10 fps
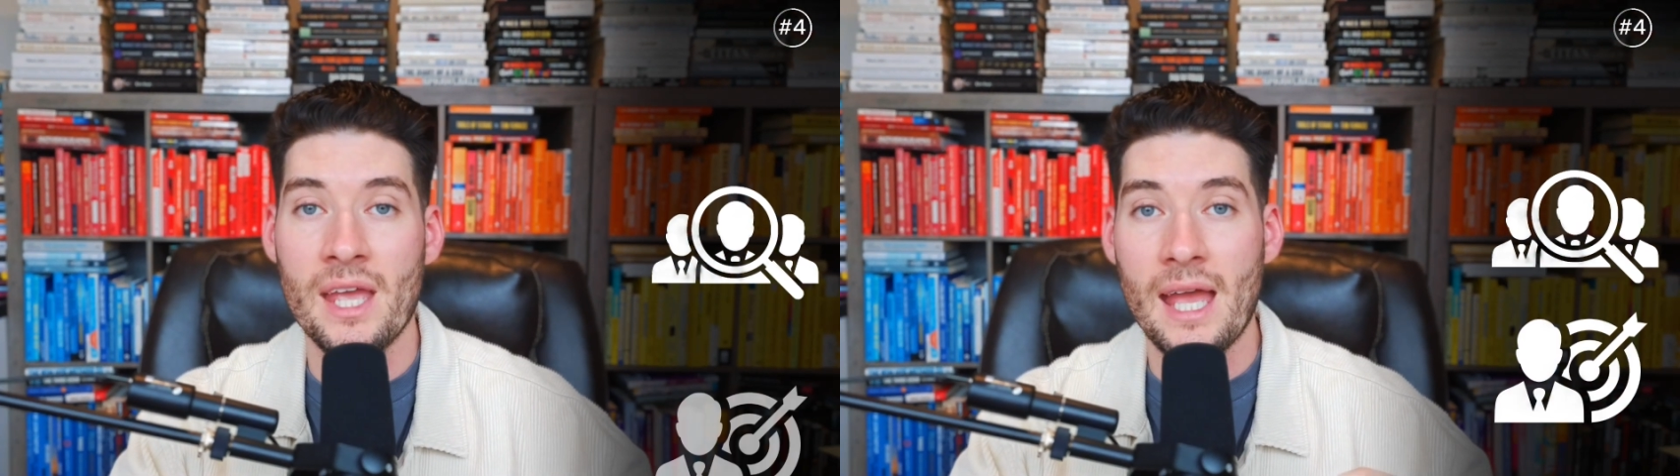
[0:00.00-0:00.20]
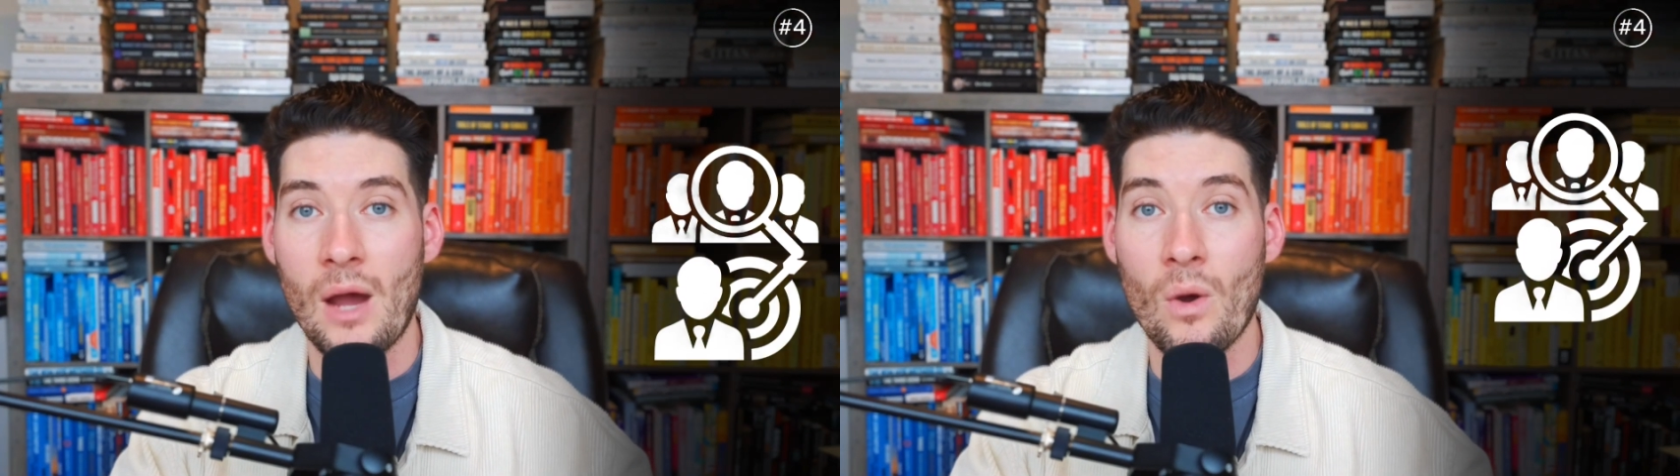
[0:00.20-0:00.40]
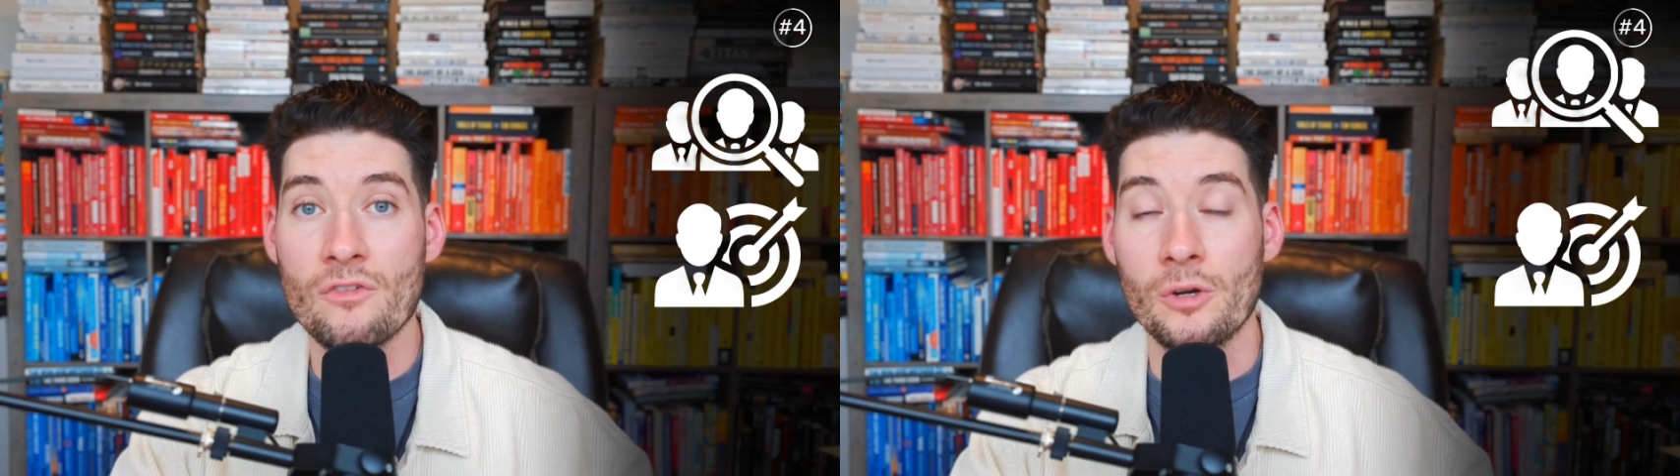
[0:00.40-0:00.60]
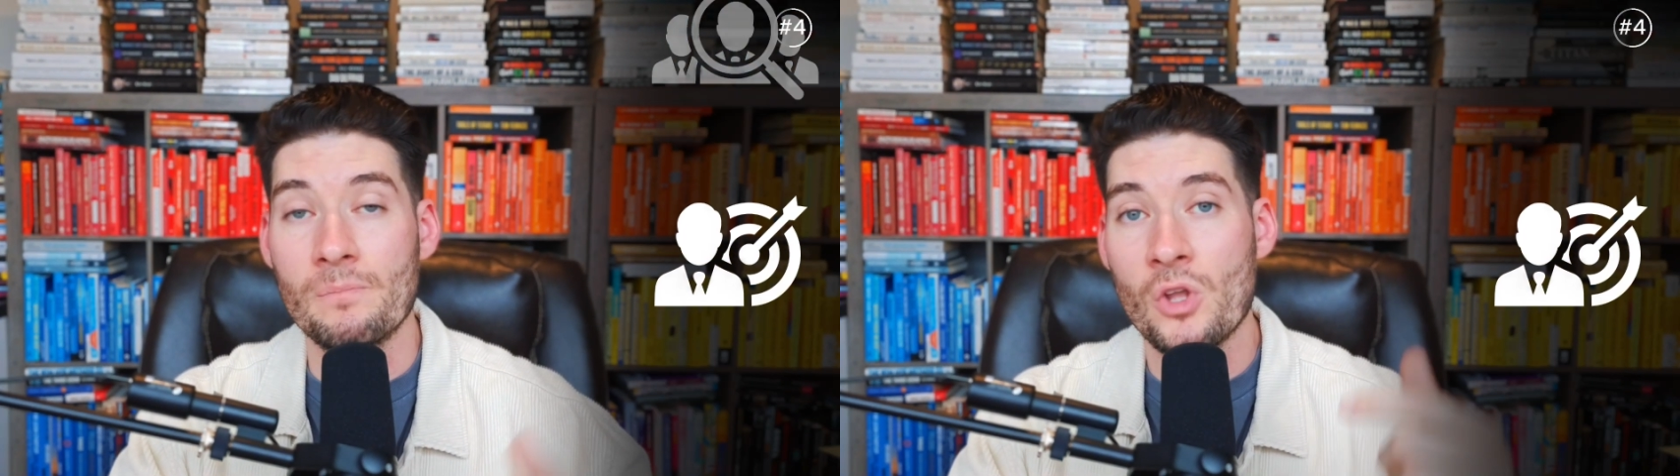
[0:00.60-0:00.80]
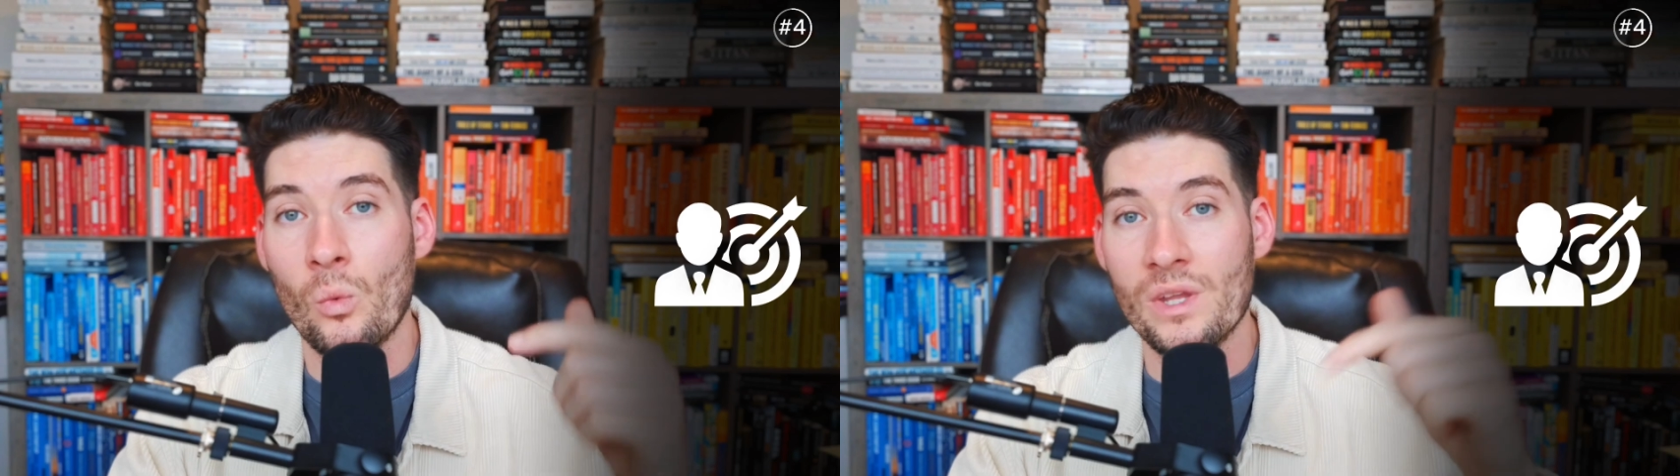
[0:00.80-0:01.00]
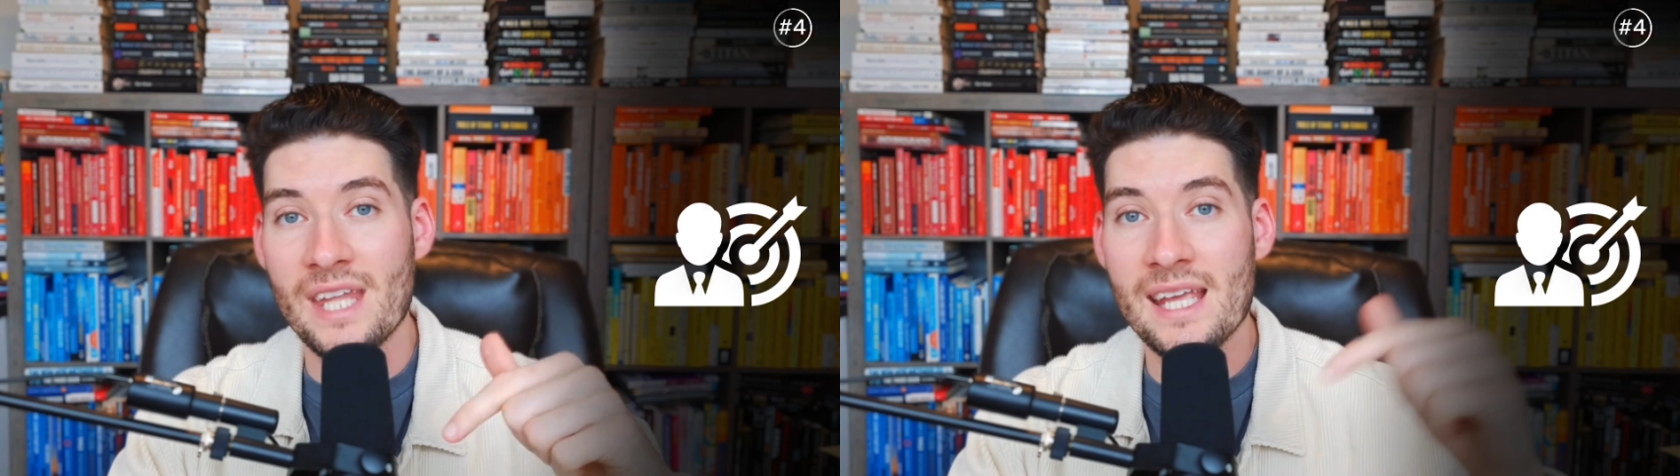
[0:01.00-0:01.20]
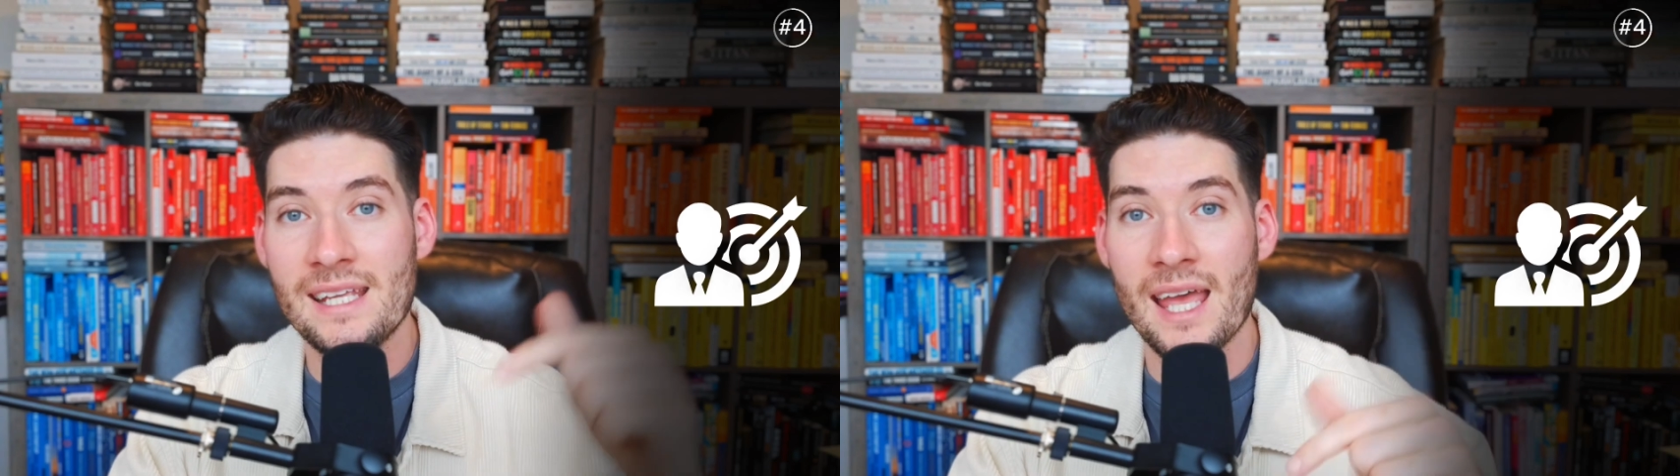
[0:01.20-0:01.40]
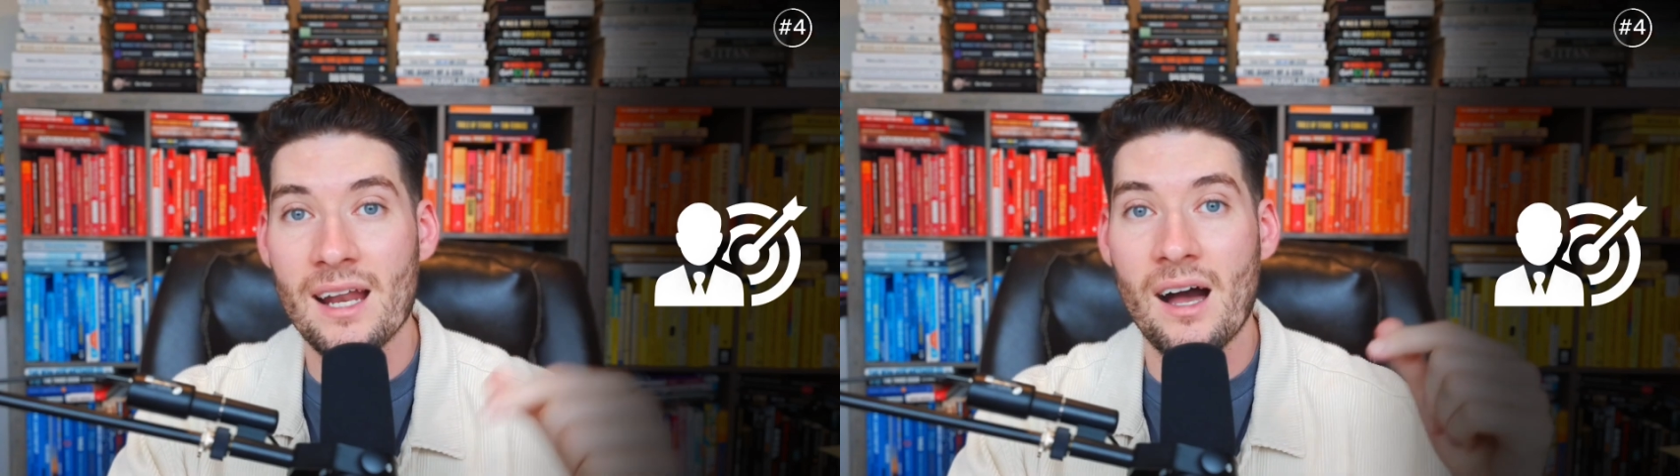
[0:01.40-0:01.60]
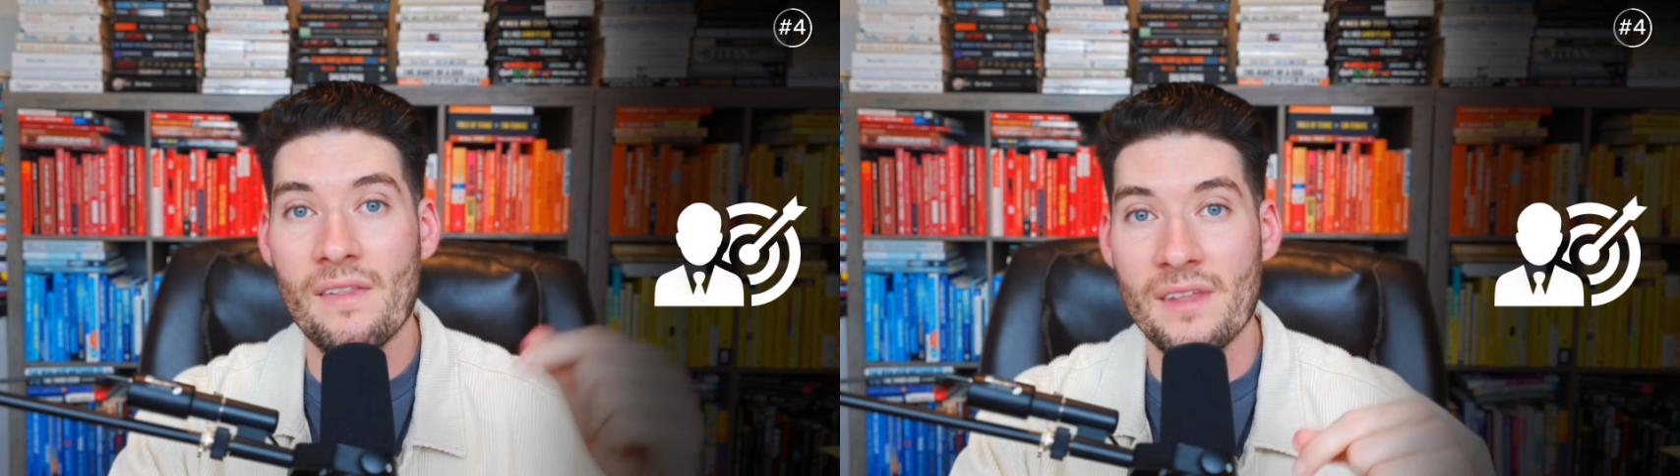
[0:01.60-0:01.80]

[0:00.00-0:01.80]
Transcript: However, when they get on